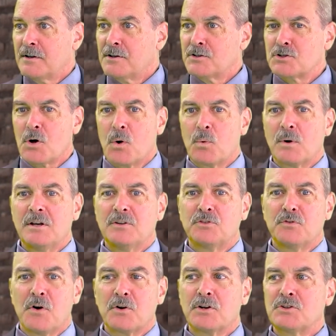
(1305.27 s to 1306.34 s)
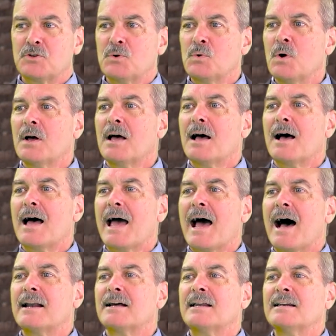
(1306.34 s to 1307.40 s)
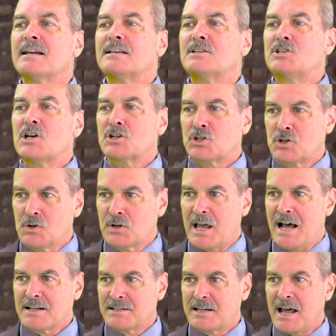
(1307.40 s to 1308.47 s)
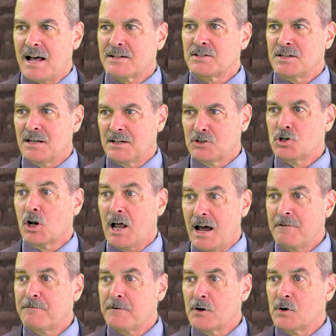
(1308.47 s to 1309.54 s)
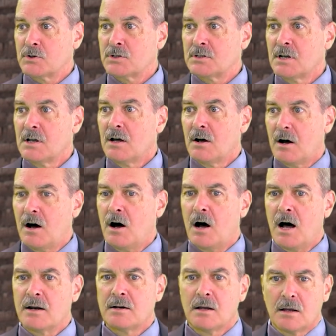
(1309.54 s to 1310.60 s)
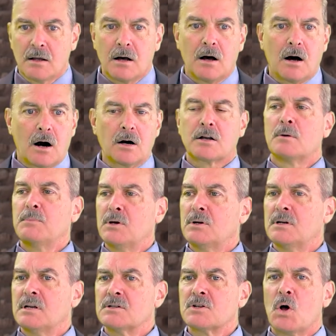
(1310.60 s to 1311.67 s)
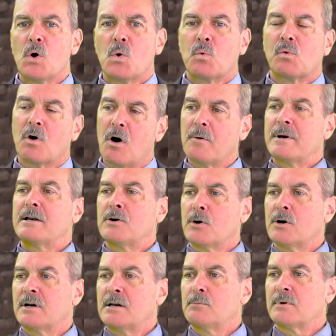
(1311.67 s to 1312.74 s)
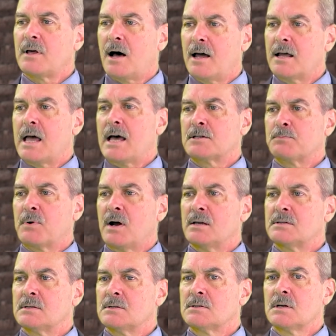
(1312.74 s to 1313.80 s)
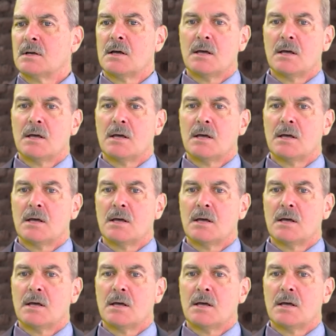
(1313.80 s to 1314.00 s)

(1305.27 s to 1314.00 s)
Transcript: So he's voted to add an additional gas tax July 1st on our communities. We're already hurting with high gas prices.